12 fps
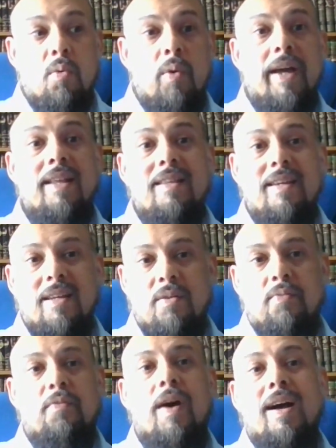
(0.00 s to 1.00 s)
when
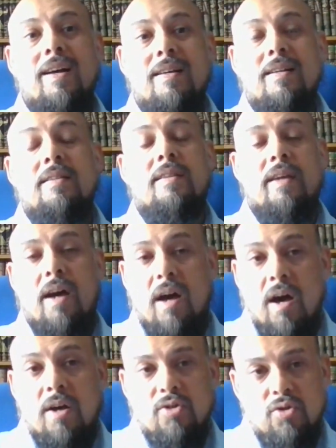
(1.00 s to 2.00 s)
in fact there
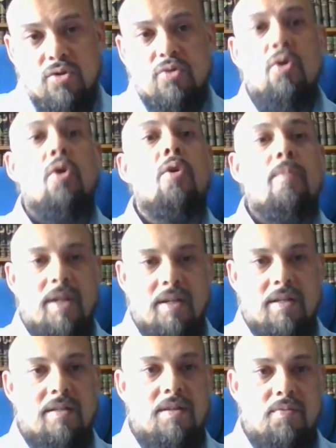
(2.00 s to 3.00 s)
are so
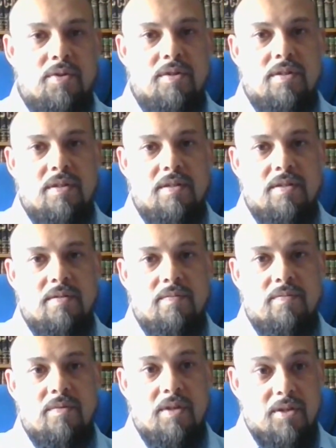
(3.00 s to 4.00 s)
many differences.
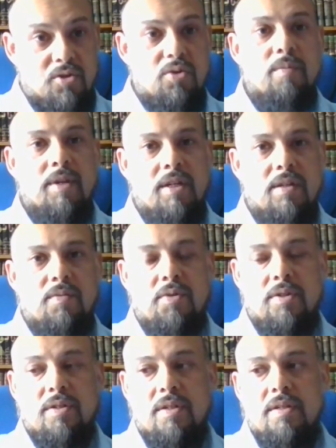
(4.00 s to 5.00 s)
There are so many
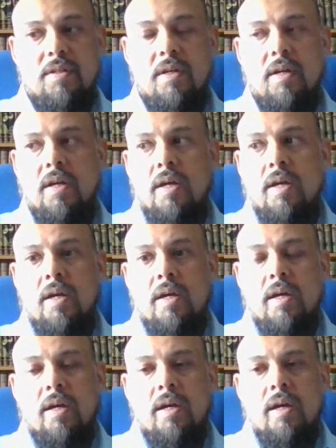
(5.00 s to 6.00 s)
differences.
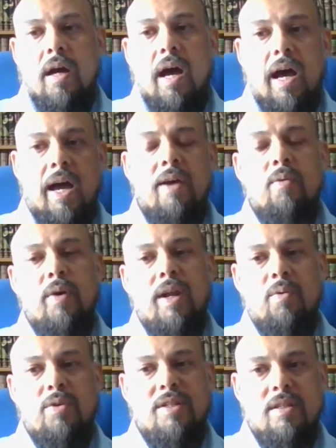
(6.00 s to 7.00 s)
I,
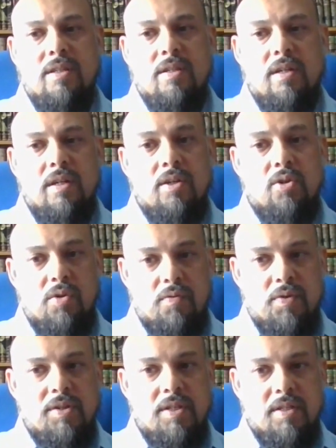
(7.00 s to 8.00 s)
when I was at uh,
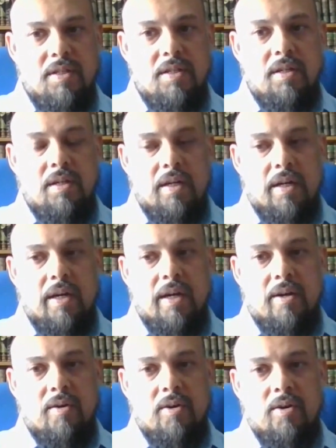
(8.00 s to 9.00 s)
university,
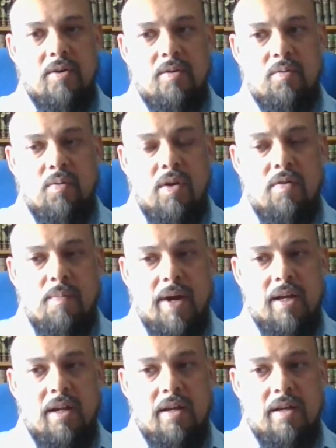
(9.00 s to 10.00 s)
uh, one of
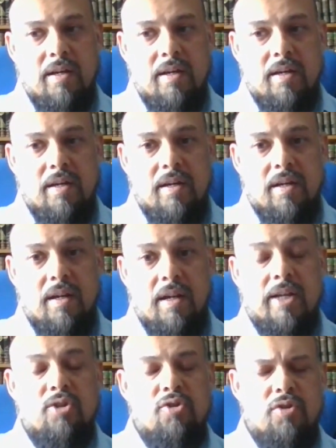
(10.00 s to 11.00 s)
my
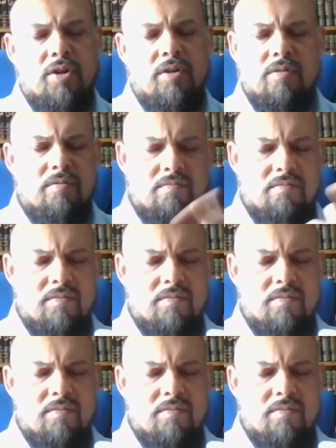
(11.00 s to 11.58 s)
lecturer,